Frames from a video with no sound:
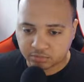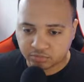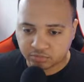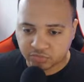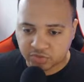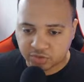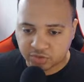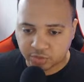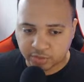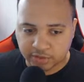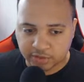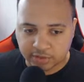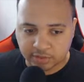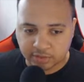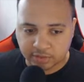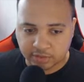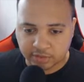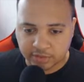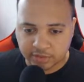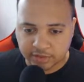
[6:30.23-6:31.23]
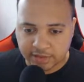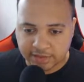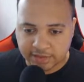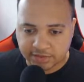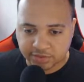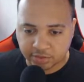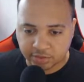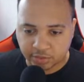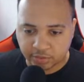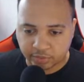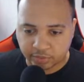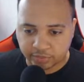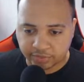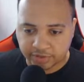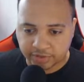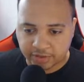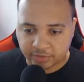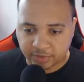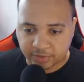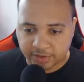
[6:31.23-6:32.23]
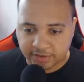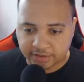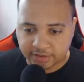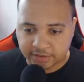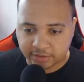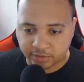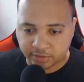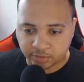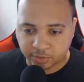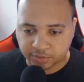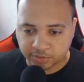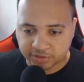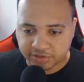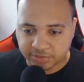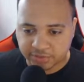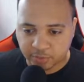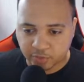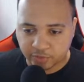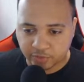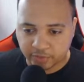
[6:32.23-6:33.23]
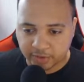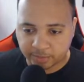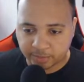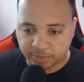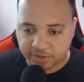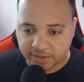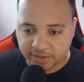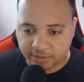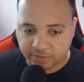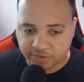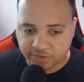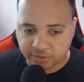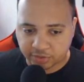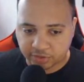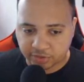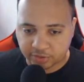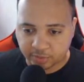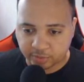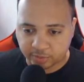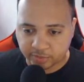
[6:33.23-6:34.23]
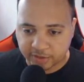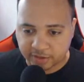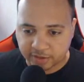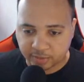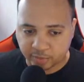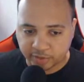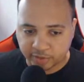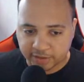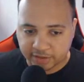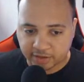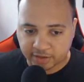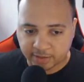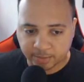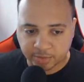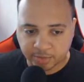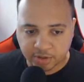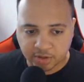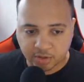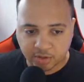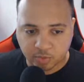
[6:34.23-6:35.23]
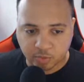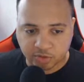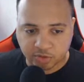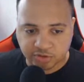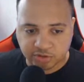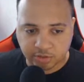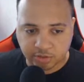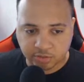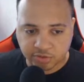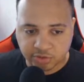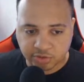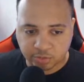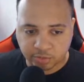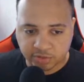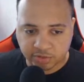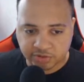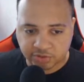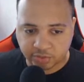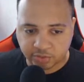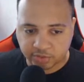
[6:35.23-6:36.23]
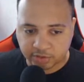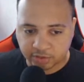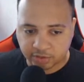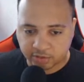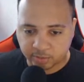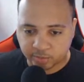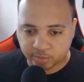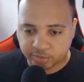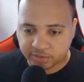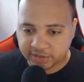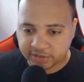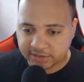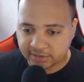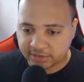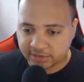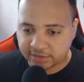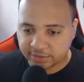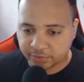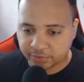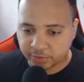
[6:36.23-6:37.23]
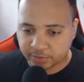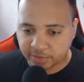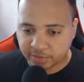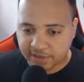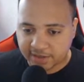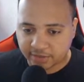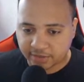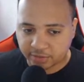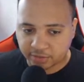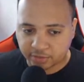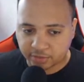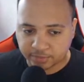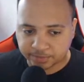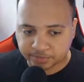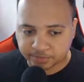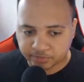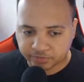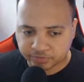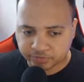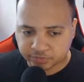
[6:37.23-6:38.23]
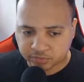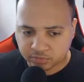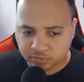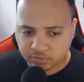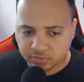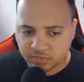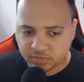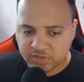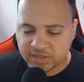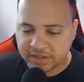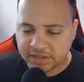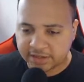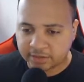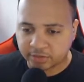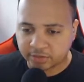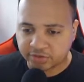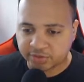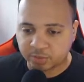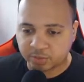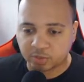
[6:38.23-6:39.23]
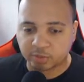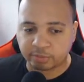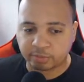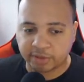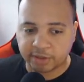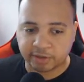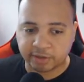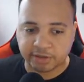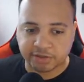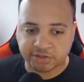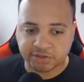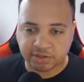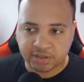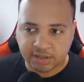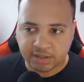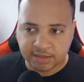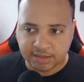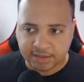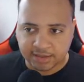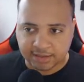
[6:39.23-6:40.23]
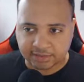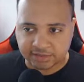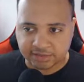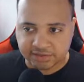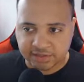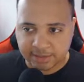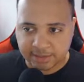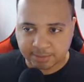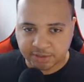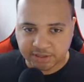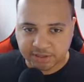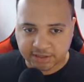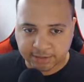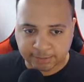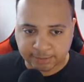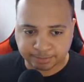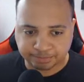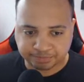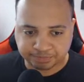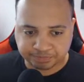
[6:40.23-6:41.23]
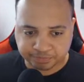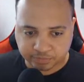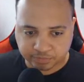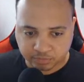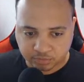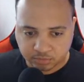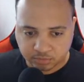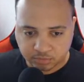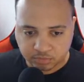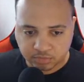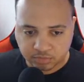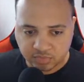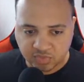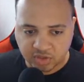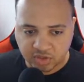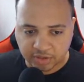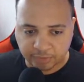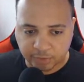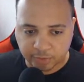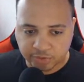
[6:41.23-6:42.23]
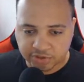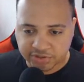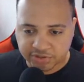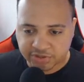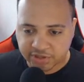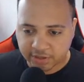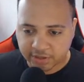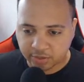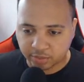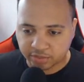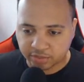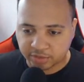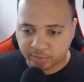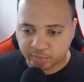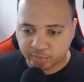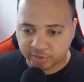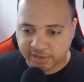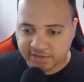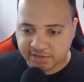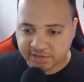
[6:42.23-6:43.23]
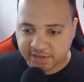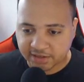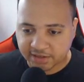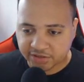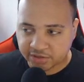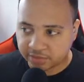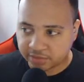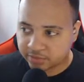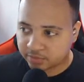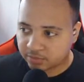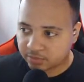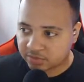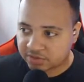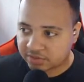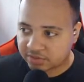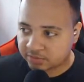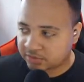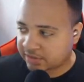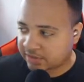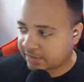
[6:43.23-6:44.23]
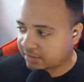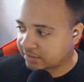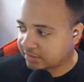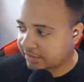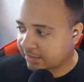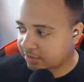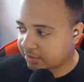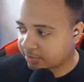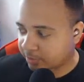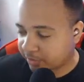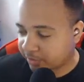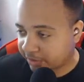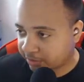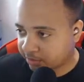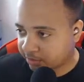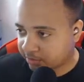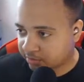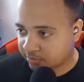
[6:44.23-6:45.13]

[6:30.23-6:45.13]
doing its own thing right here with this move up, and now it's looking to make a break up, where Dogecoin's doing a completely different pattern and looks more bearish. At the same time, if you just check on the price action day-to-day compared,